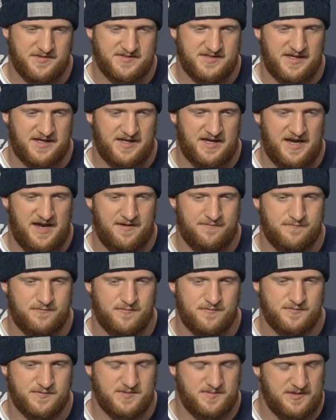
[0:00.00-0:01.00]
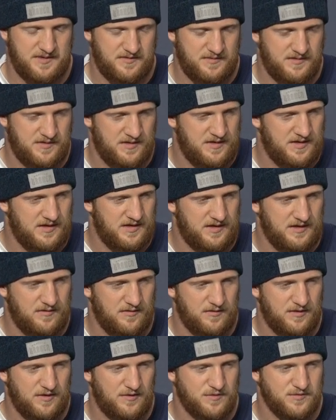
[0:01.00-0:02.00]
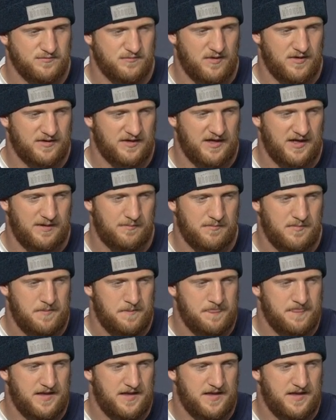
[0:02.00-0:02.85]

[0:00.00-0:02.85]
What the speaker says: the second half where it has been, you know, a huge run game.